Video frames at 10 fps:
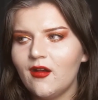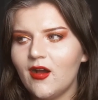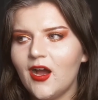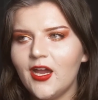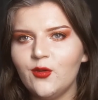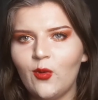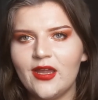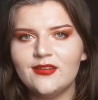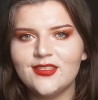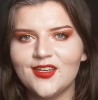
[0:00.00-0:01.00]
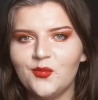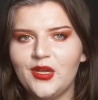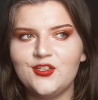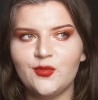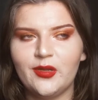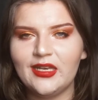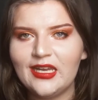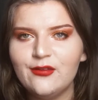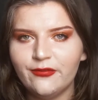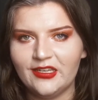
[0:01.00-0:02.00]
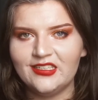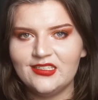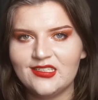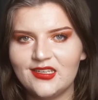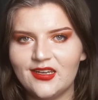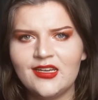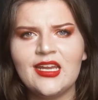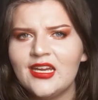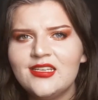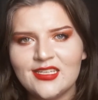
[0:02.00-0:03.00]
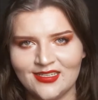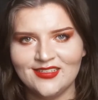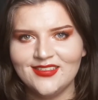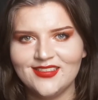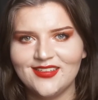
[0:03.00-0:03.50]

I went and picked up a leaflet and he didn't.